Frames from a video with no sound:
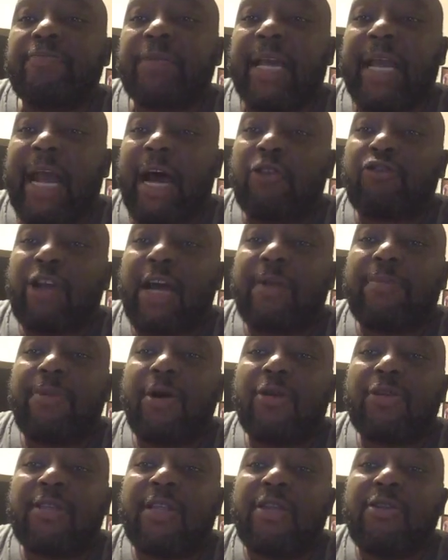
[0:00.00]
And I'll try to
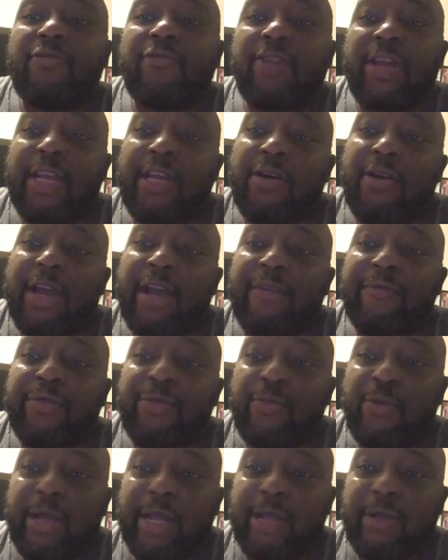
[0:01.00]
post a new video every
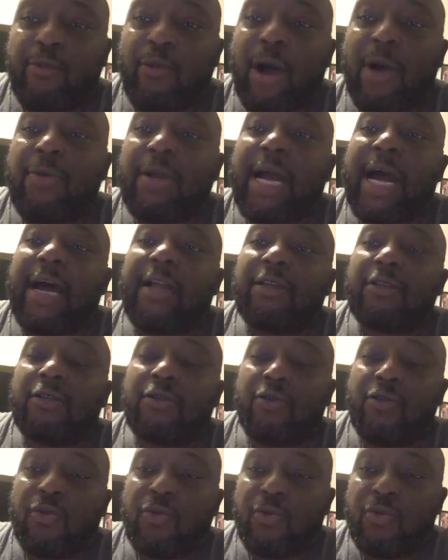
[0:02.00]
week while we're out of
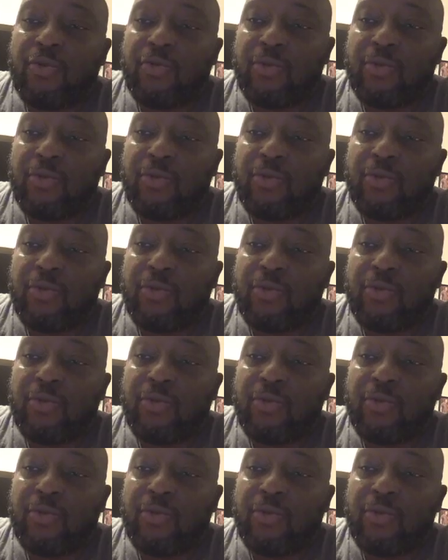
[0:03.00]
school.